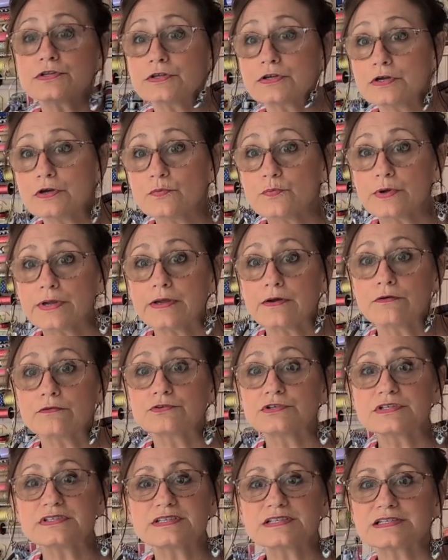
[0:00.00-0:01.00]
to the Goodwill
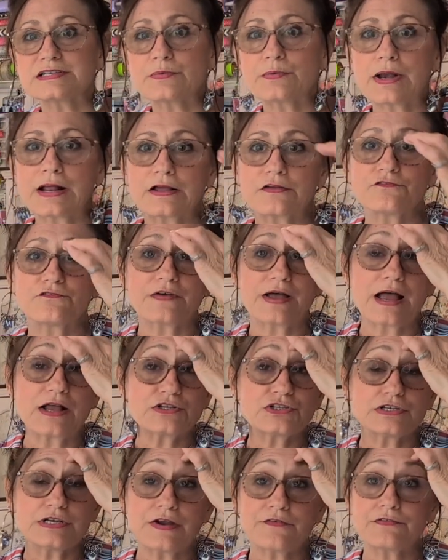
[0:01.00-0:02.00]
just to see what I can
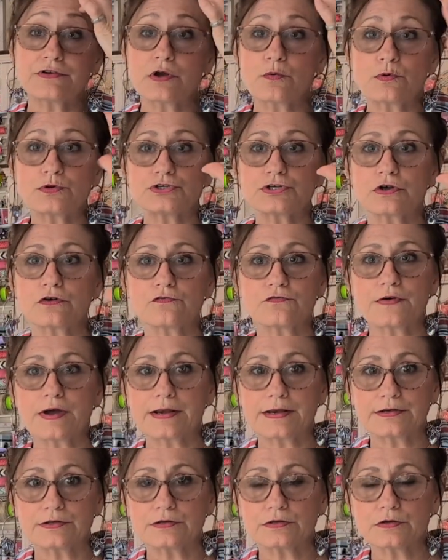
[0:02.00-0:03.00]
find. You never know what you're going to
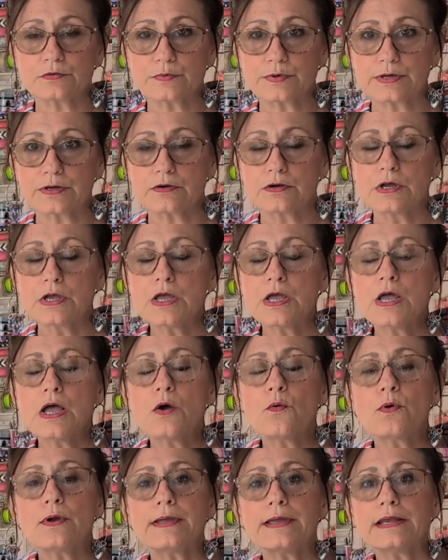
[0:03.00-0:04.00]
find at the Goodwill.
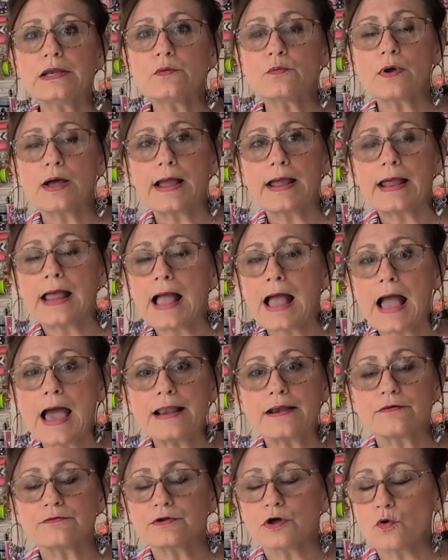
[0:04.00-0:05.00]
Well, anyway, I
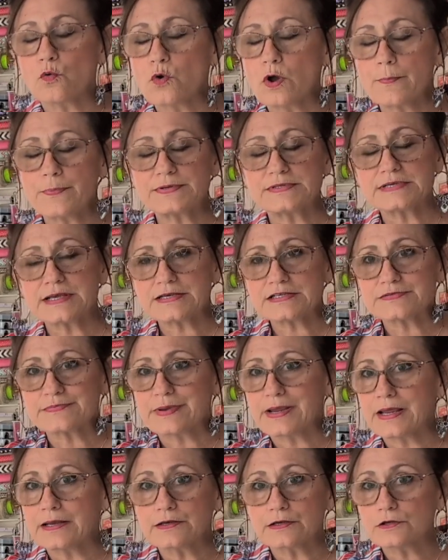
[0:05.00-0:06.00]
don't know what possessed
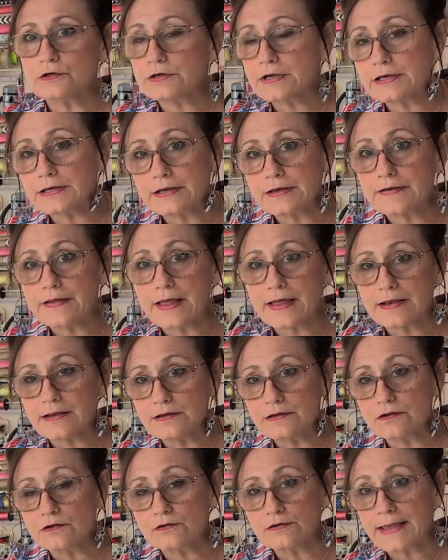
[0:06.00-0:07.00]
me into looking in that
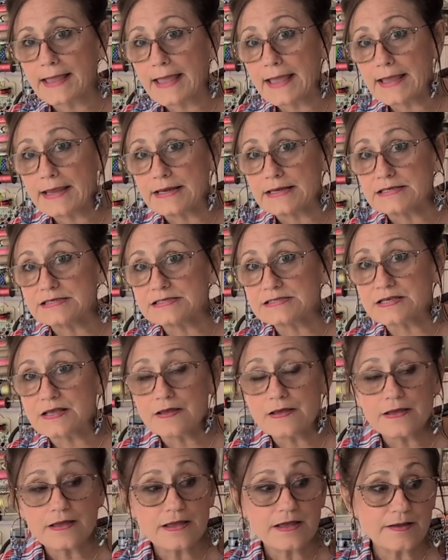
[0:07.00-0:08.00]
little case,
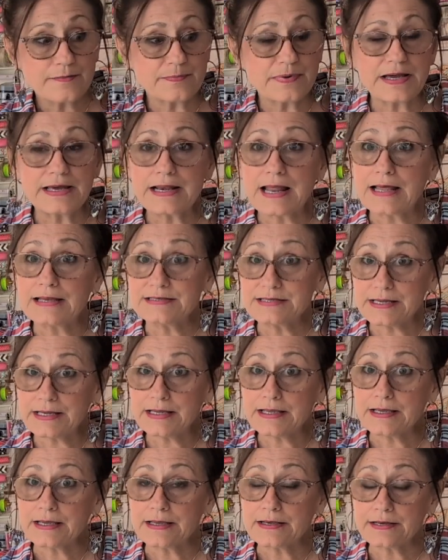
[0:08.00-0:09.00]
but I
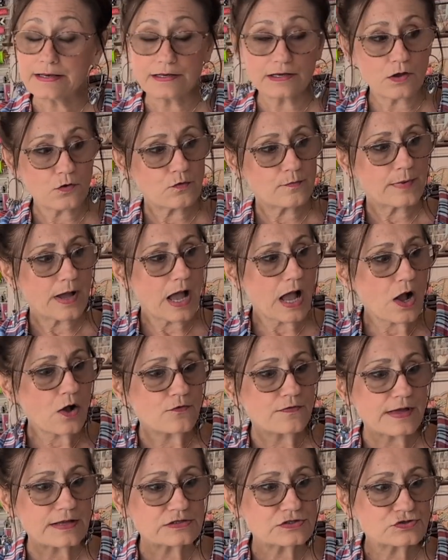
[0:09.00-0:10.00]
did. And lo and
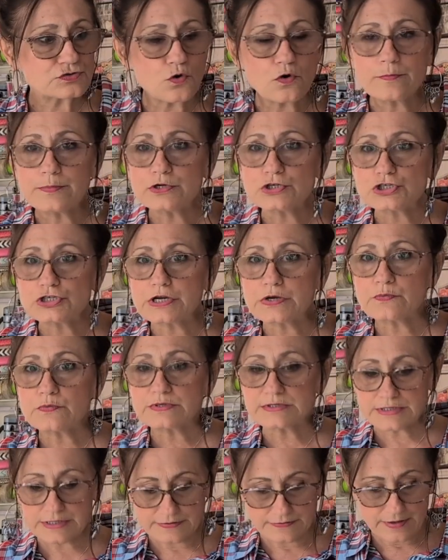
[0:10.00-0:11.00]
behold, that sewing machine
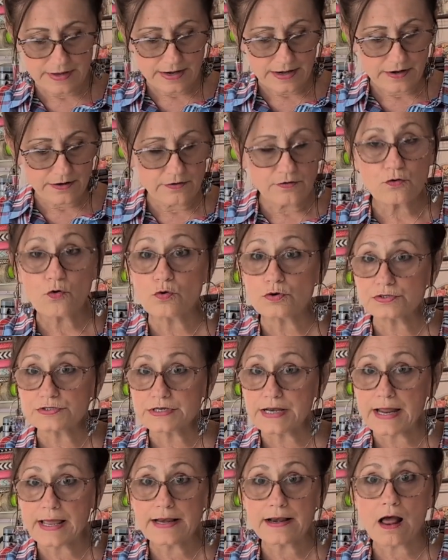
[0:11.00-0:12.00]
was in there. Of course,
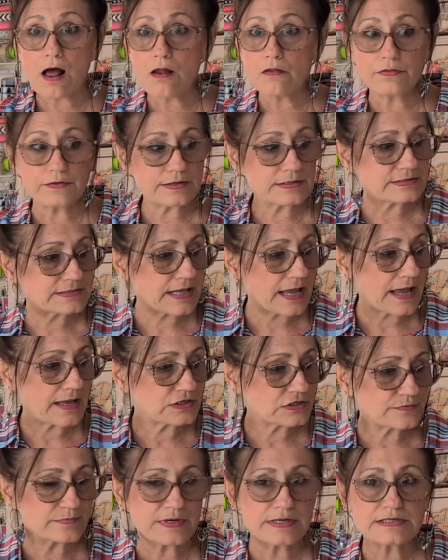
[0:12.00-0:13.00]
it had all the
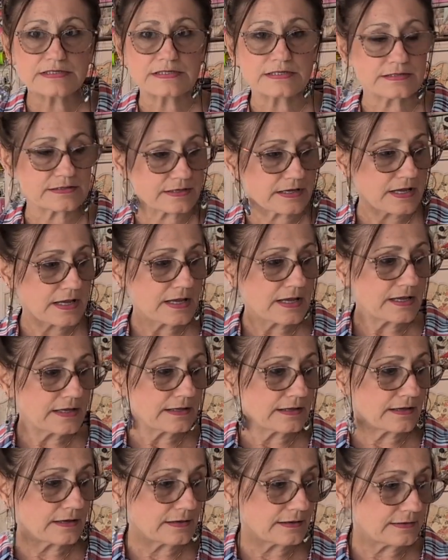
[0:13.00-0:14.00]
attachments, and
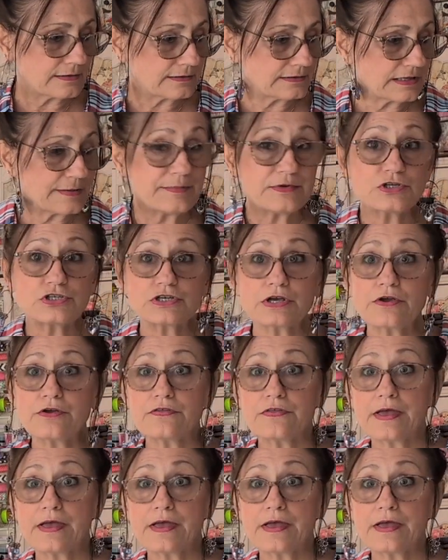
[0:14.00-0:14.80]
let me show